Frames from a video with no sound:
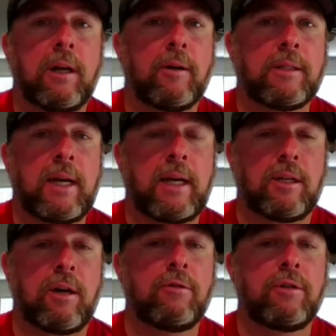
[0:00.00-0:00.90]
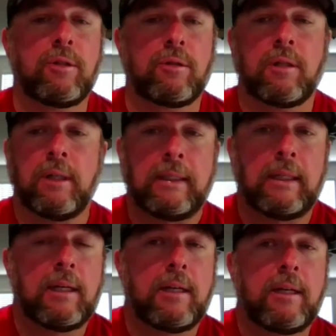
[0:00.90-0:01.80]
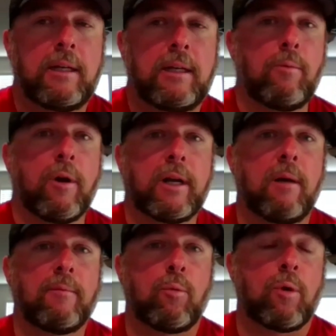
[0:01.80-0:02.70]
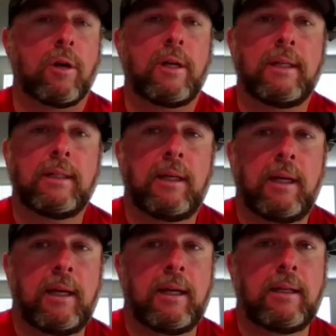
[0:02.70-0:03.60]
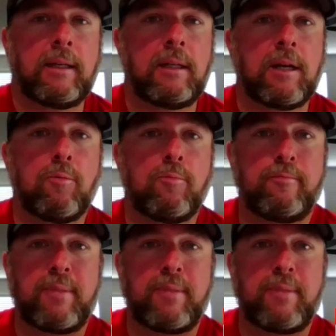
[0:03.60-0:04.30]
know, as coaches, you know, we want to come to work and, you know,